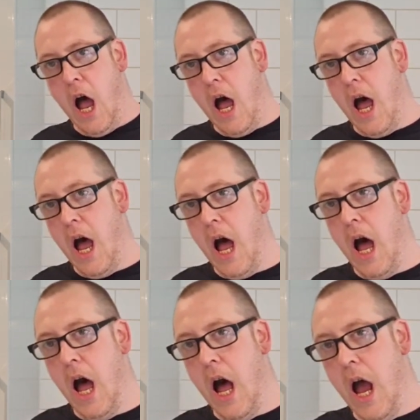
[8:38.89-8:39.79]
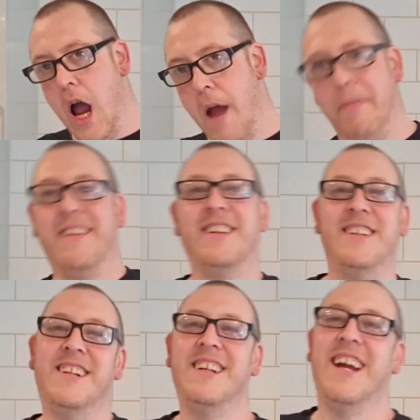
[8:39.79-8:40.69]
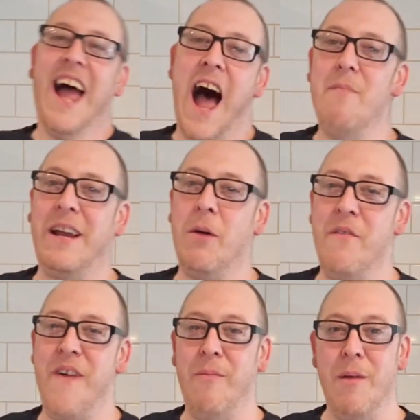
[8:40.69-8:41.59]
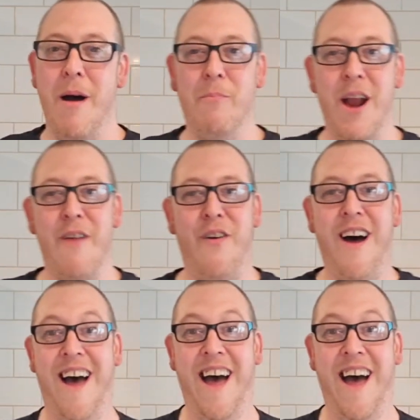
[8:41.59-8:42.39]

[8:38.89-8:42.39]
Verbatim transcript: And become a family member of